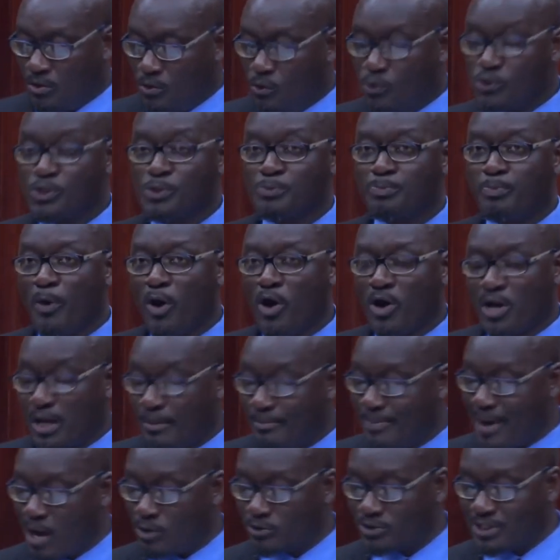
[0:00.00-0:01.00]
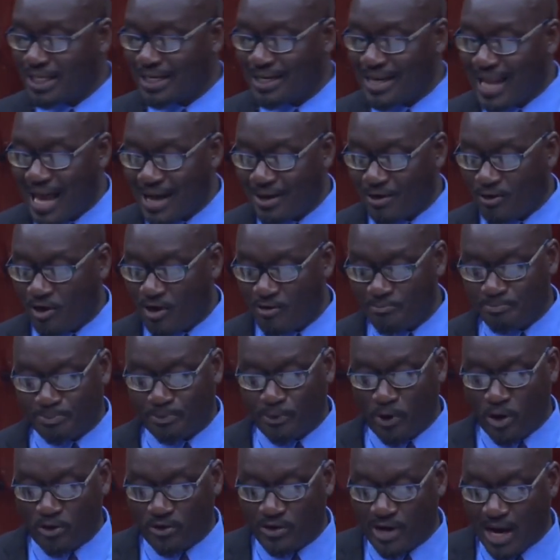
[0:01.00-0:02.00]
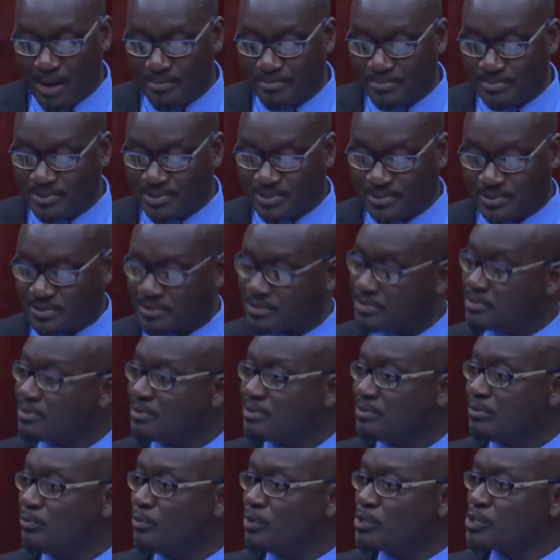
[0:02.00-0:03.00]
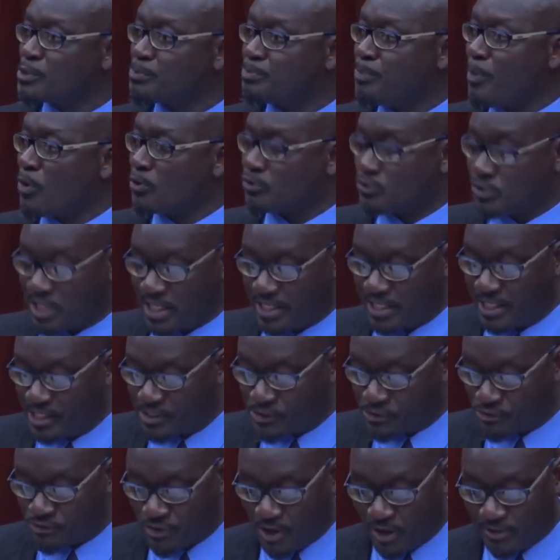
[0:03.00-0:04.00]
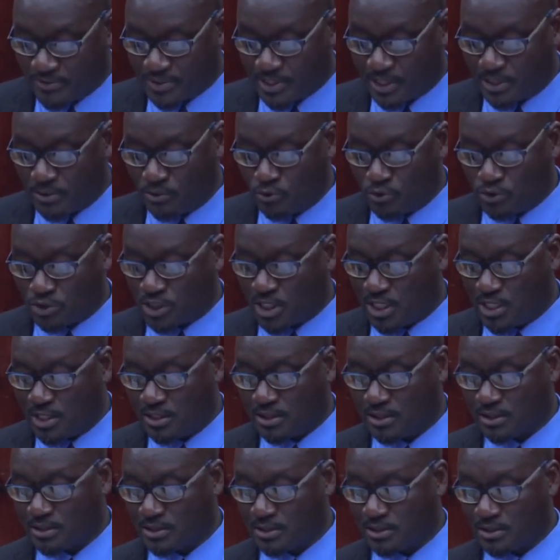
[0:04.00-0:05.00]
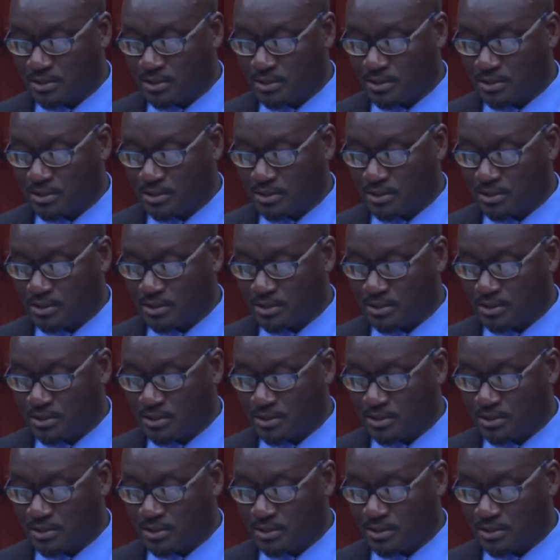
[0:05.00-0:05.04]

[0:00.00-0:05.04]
who spoke about the lack of programs which spoke to the history of St. Lucia.